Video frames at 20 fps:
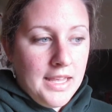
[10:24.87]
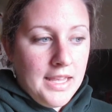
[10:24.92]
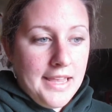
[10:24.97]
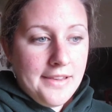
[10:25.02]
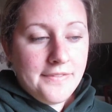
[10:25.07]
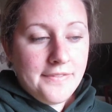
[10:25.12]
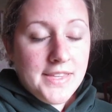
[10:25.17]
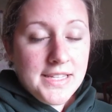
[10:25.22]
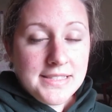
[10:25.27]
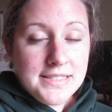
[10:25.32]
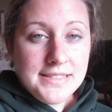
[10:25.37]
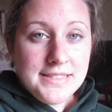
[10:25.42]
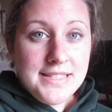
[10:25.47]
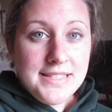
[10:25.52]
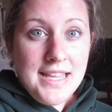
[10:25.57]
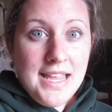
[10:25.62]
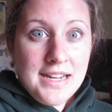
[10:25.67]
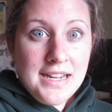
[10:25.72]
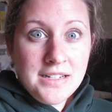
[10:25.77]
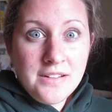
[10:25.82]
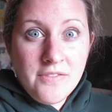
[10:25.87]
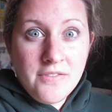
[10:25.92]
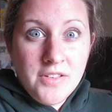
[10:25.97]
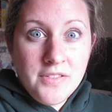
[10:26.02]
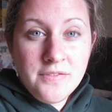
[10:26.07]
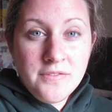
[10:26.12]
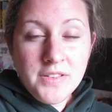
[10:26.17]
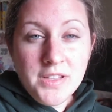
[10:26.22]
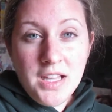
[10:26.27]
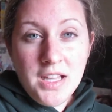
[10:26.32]
if this is the end of the
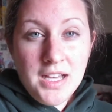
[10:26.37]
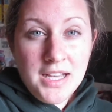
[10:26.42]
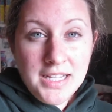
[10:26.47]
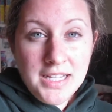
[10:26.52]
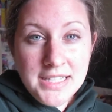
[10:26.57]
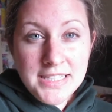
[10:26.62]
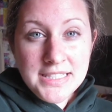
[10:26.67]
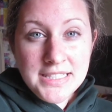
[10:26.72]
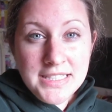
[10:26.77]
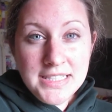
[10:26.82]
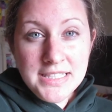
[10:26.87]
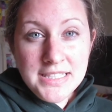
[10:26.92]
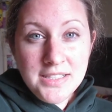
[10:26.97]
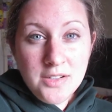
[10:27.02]
vlog,